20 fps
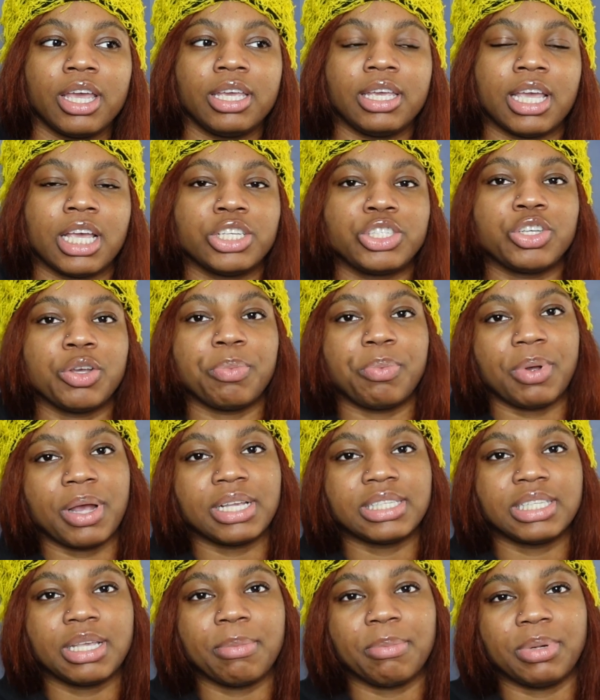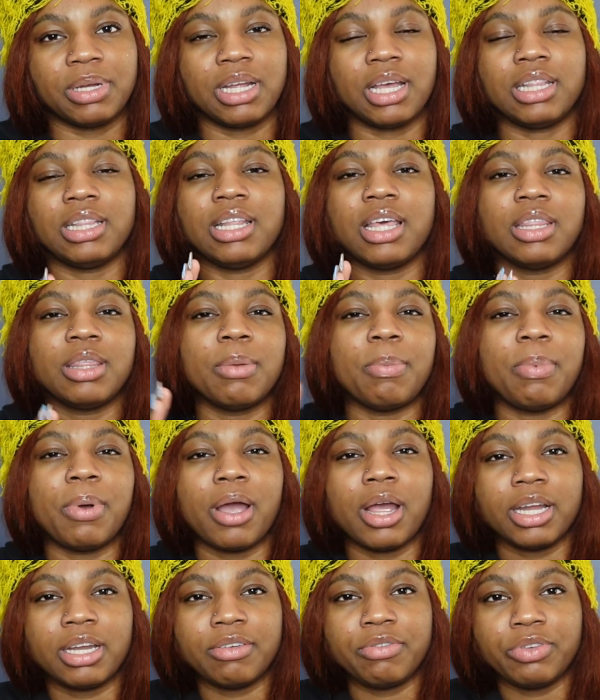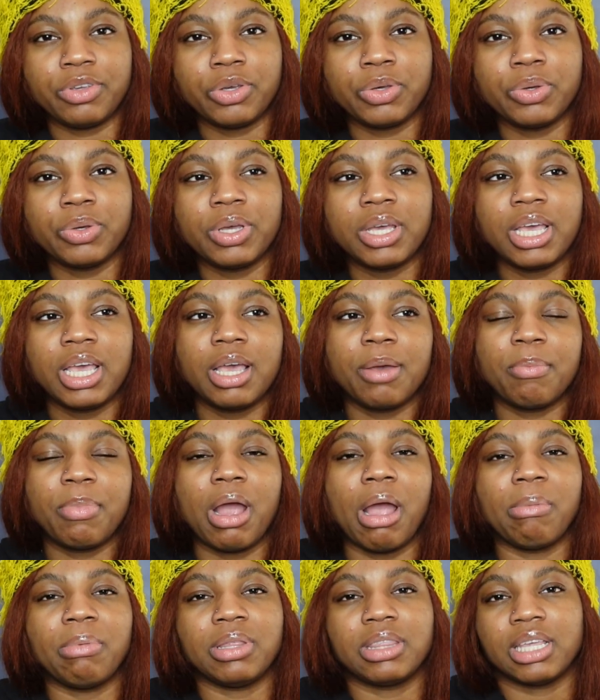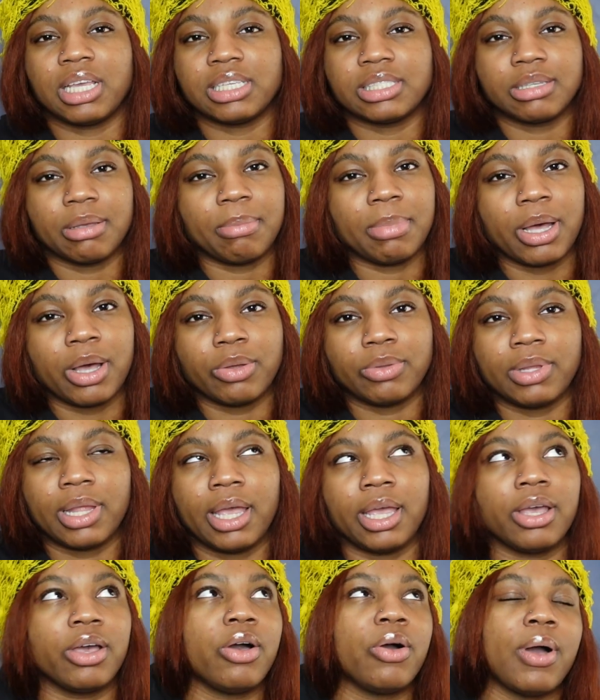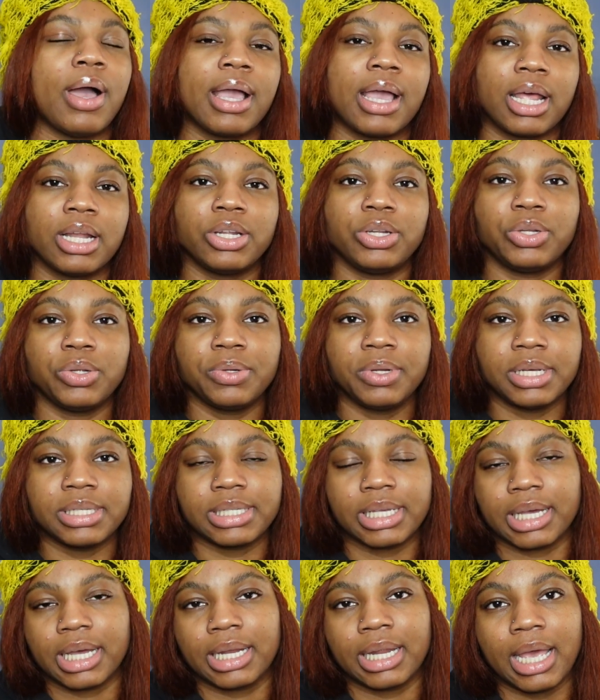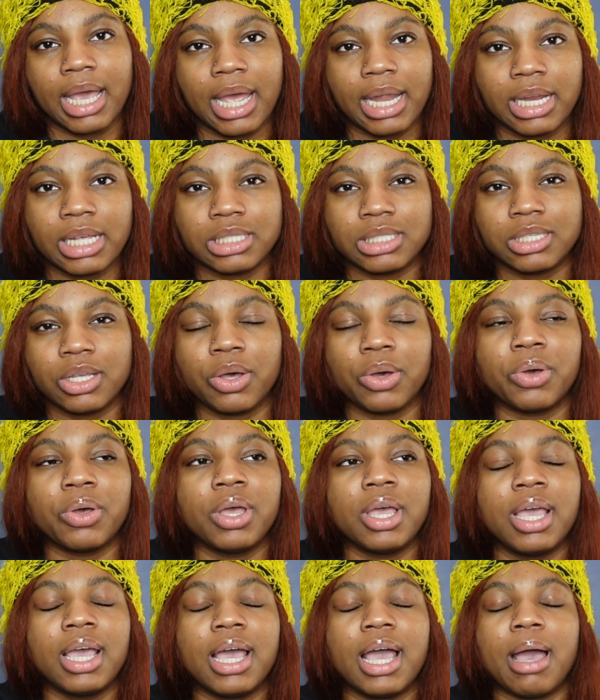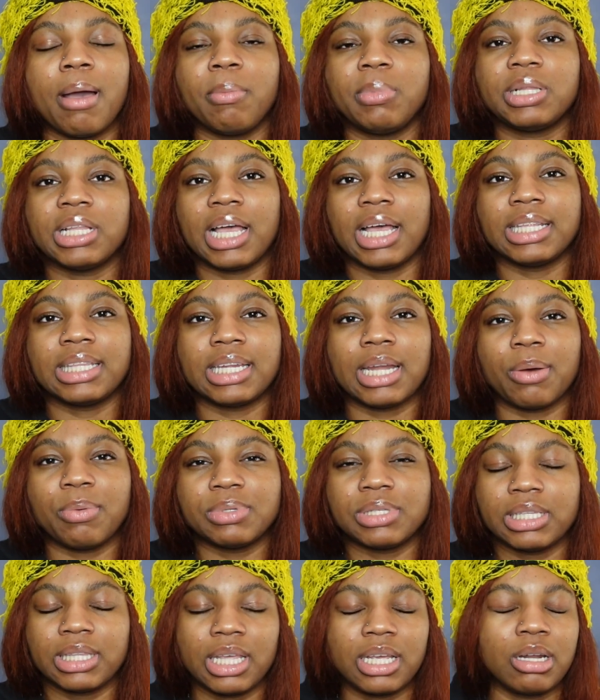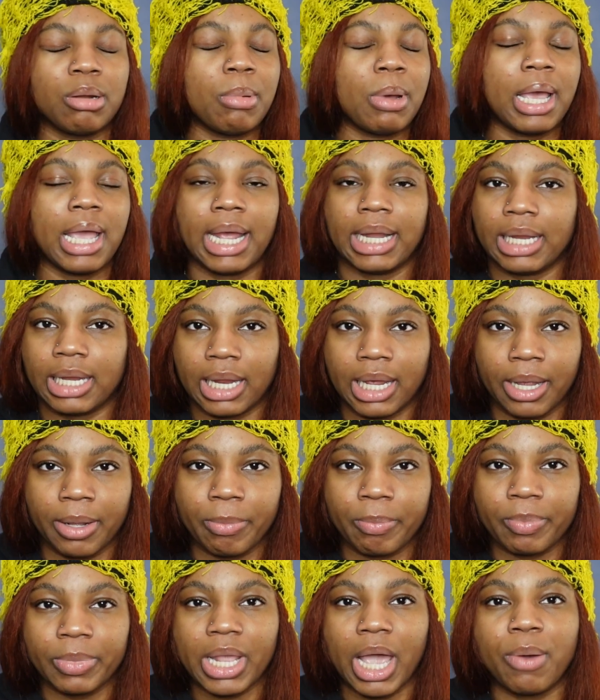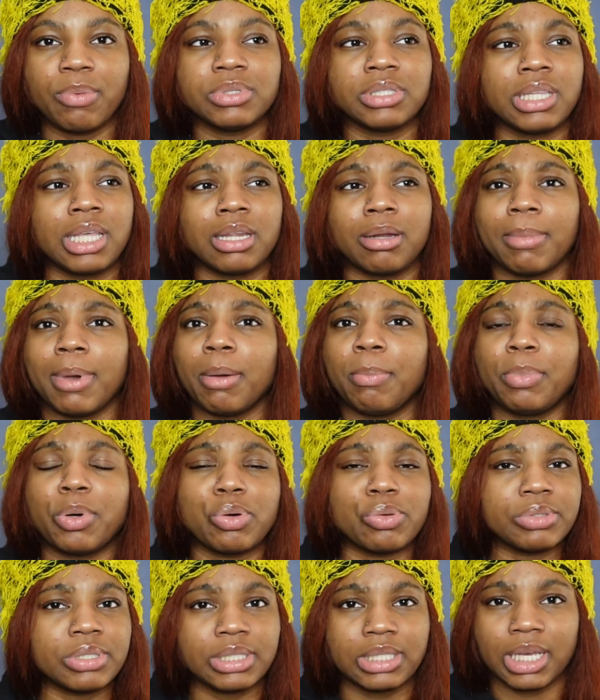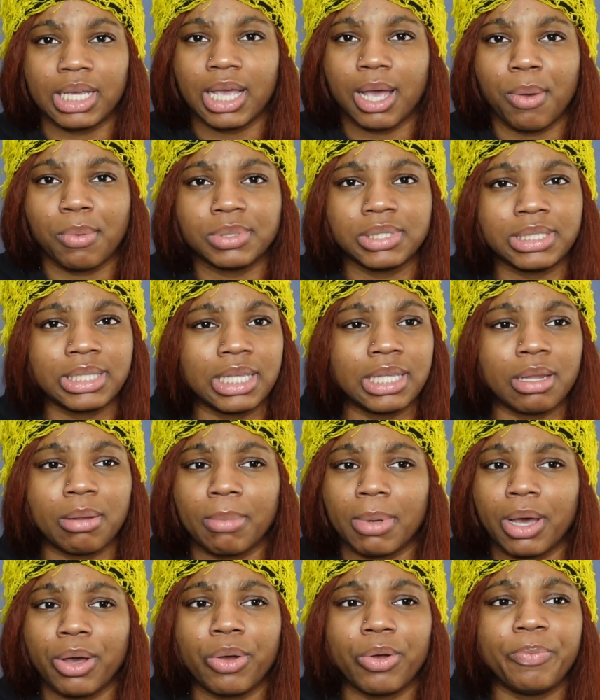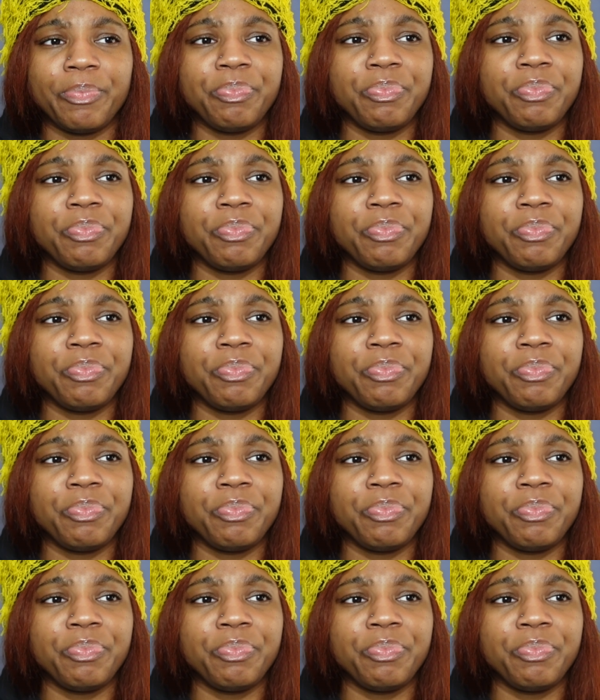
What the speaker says: yes, you're present, but another part of you probably thinks about like, oh, I gotta do this, I gotta edit. So I'm glad that I wasn't thinking about editing, I wasn't thinking about posting, I wasn't thinking about,